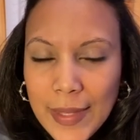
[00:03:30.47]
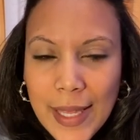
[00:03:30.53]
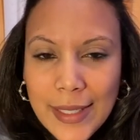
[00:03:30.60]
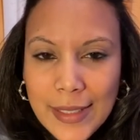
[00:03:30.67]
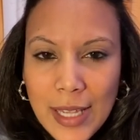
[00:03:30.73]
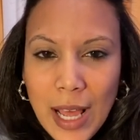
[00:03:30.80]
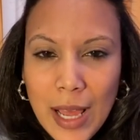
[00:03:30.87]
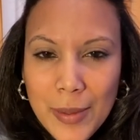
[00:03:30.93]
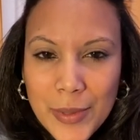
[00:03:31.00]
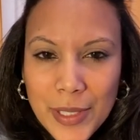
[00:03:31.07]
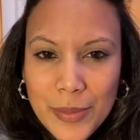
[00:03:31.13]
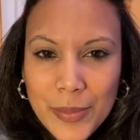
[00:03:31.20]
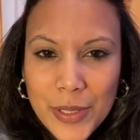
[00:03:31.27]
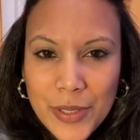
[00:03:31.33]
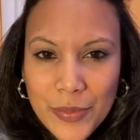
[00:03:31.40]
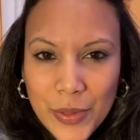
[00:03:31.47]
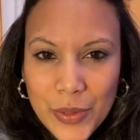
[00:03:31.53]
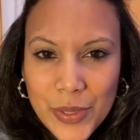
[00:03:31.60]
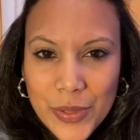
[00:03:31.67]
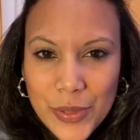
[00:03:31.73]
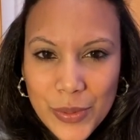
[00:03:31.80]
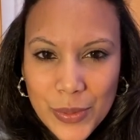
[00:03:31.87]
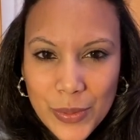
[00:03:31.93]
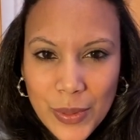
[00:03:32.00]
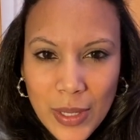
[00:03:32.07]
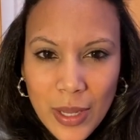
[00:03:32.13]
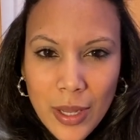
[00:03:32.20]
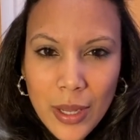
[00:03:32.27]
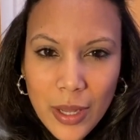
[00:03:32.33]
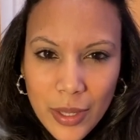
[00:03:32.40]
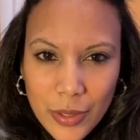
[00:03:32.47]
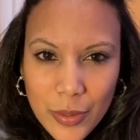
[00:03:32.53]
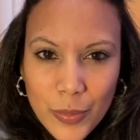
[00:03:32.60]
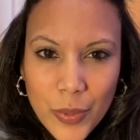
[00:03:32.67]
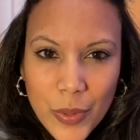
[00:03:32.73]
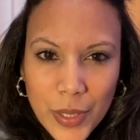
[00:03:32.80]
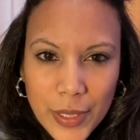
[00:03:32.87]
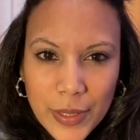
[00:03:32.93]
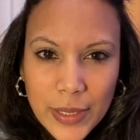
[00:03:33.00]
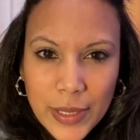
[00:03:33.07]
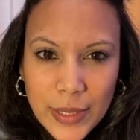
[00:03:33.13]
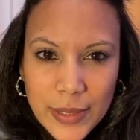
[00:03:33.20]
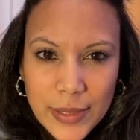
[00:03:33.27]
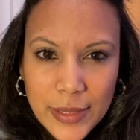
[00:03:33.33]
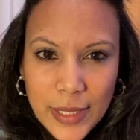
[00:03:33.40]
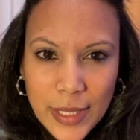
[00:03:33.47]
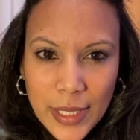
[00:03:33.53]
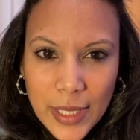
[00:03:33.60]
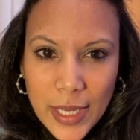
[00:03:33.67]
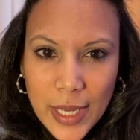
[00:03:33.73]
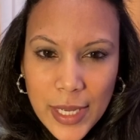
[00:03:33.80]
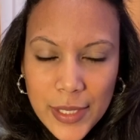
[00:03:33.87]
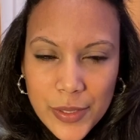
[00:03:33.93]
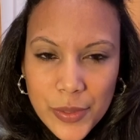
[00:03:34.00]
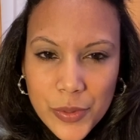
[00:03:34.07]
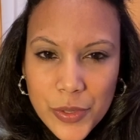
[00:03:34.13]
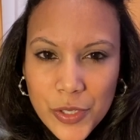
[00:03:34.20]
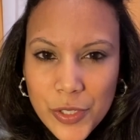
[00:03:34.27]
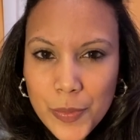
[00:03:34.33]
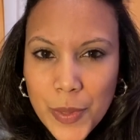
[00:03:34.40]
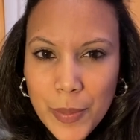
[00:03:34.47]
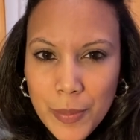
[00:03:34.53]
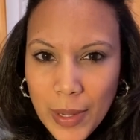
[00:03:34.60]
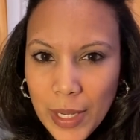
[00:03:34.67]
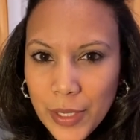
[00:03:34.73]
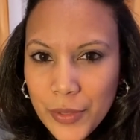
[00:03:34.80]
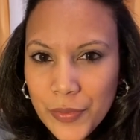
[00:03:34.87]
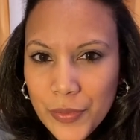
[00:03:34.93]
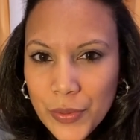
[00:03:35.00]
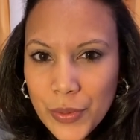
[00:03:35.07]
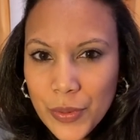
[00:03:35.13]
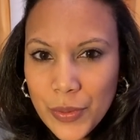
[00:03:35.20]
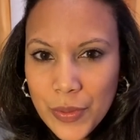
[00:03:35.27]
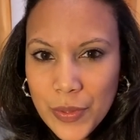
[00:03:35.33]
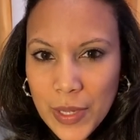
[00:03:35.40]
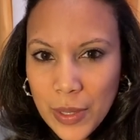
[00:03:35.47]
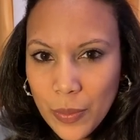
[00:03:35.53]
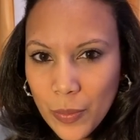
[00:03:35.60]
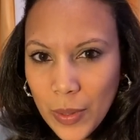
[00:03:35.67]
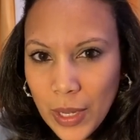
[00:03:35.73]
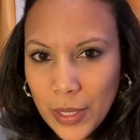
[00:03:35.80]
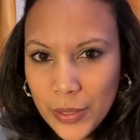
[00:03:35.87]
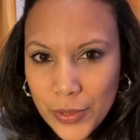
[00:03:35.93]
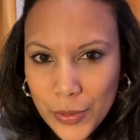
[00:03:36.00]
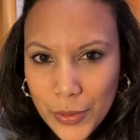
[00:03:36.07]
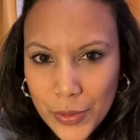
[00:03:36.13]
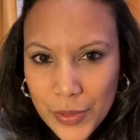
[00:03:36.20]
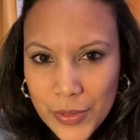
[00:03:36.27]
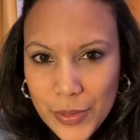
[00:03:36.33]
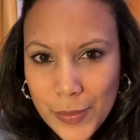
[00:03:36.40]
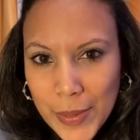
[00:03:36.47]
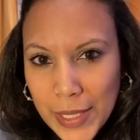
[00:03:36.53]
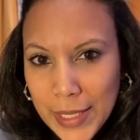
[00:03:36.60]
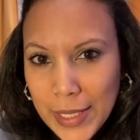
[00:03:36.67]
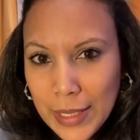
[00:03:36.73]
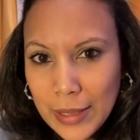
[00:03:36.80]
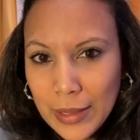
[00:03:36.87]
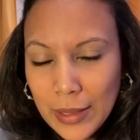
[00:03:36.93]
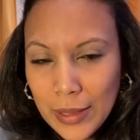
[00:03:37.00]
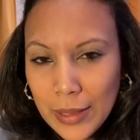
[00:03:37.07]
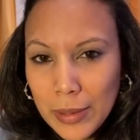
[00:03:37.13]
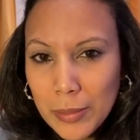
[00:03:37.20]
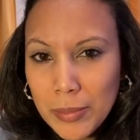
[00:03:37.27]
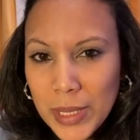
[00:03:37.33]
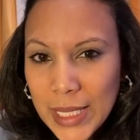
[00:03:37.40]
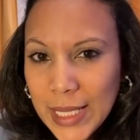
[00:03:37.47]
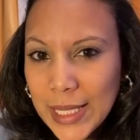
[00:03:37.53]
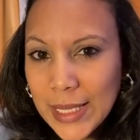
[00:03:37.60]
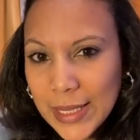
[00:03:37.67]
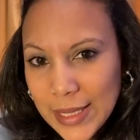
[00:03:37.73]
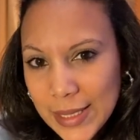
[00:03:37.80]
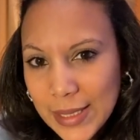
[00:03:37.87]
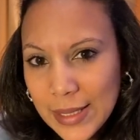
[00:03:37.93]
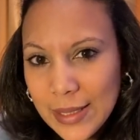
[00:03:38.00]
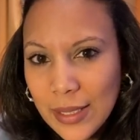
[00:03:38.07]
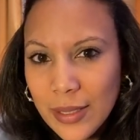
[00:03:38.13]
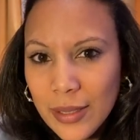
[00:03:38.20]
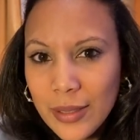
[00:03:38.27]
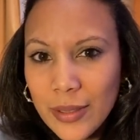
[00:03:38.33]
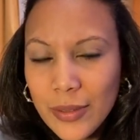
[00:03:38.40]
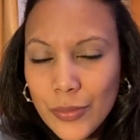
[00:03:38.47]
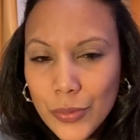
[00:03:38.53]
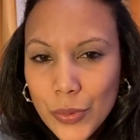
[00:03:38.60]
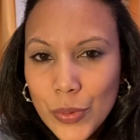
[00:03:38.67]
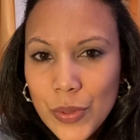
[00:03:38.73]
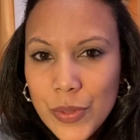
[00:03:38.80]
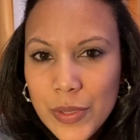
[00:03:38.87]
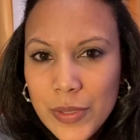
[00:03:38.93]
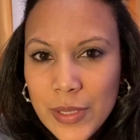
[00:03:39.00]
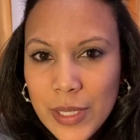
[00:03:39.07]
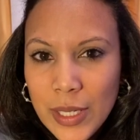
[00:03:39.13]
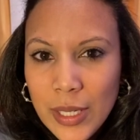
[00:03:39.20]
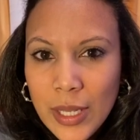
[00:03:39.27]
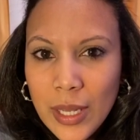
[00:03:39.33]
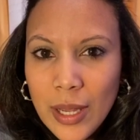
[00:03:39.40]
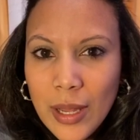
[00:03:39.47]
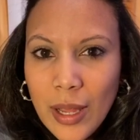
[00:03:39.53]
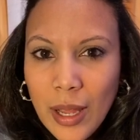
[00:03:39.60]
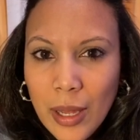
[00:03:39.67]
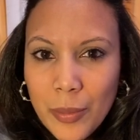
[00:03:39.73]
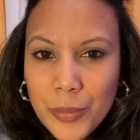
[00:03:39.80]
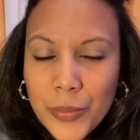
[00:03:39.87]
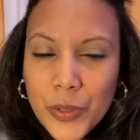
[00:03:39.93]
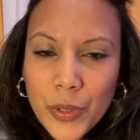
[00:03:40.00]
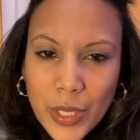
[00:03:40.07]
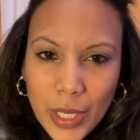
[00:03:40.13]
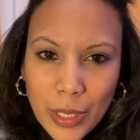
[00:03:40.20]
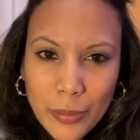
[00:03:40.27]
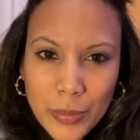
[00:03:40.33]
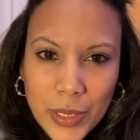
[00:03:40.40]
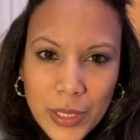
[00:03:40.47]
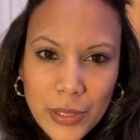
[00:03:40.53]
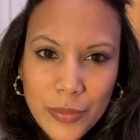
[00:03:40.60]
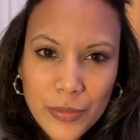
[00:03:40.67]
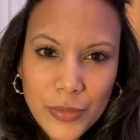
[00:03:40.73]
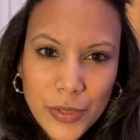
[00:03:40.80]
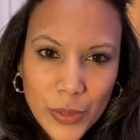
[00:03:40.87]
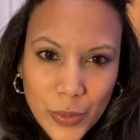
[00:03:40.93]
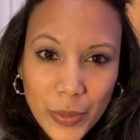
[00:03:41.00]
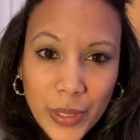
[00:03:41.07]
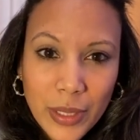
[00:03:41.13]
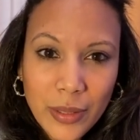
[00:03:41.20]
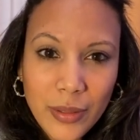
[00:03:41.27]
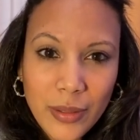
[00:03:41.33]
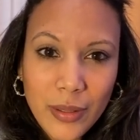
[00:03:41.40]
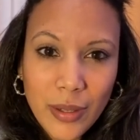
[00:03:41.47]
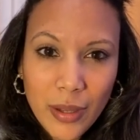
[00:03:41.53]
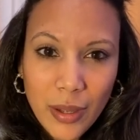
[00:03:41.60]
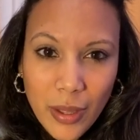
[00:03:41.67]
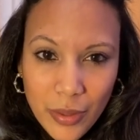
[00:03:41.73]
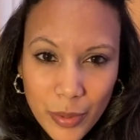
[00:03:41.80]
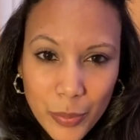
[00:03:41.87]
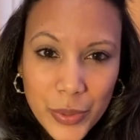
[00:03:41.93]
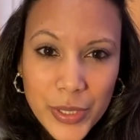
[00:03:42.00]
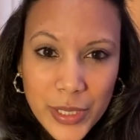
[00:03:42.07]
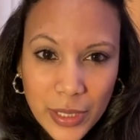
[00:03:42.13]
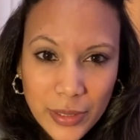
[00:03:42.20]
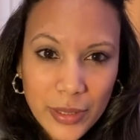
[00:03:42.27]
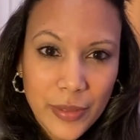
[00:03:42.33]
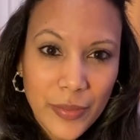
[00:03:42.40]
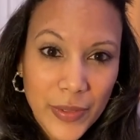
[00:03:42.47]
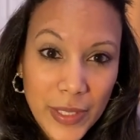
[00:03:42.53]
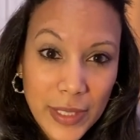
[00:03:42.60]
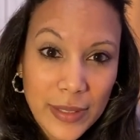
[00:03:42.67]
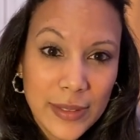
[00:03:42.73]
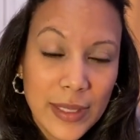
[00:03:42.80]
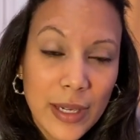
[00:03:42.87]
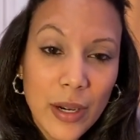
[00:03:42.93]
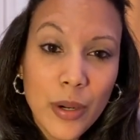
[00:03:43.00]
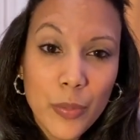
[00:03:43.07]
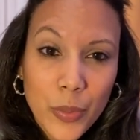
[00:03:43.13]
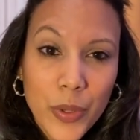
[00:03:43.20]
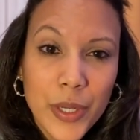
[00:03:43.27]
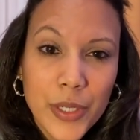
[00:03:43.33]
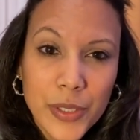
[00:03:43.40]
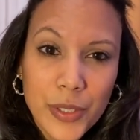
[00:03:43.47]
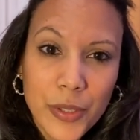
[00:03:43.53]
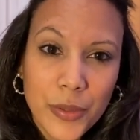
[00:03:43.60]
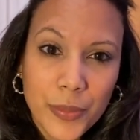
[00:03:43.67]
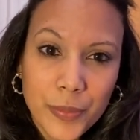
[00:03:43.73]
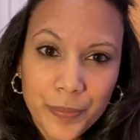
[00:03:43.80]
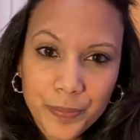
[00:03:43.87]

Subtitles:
time can be devoted to other important things. And so just be mindful that while you're debating meaningless rules, you can be doing other productive things that are important to you.